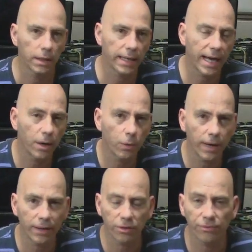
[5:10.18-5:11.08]
Now
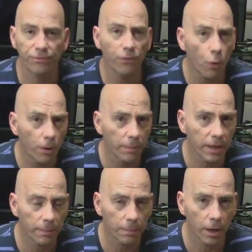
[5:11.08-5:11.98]
we're at the four
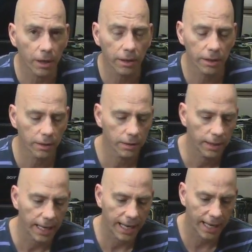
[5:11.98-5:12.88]
minute mark,
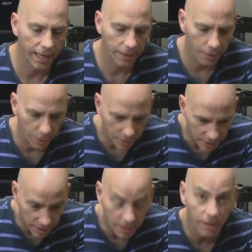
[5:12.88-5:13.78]
And
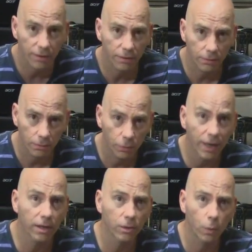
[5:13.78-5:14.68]
the
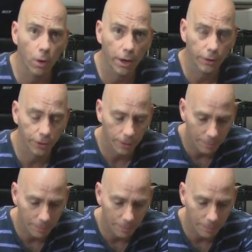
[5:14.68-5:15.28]
regular water